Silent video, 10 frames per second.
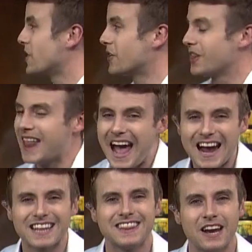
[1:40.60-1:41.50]
their
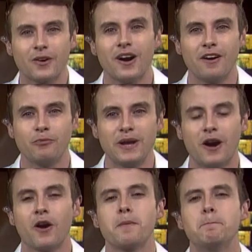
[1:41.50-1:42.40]
lack thereof, we
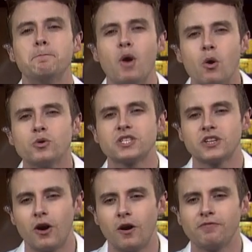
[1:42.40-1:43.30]
are most
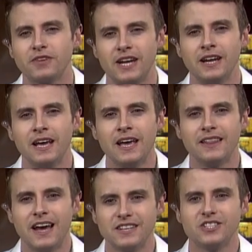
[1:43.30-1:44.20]
confident
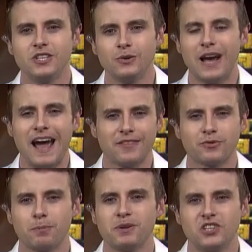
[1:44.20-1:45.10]
that is due to
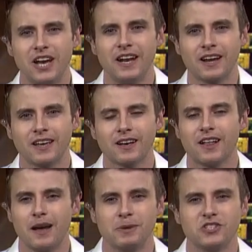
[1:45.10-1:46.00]
anthropogenic
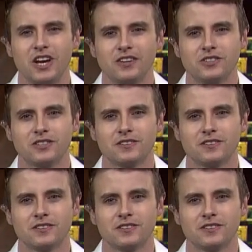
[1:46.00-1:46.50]
climate change.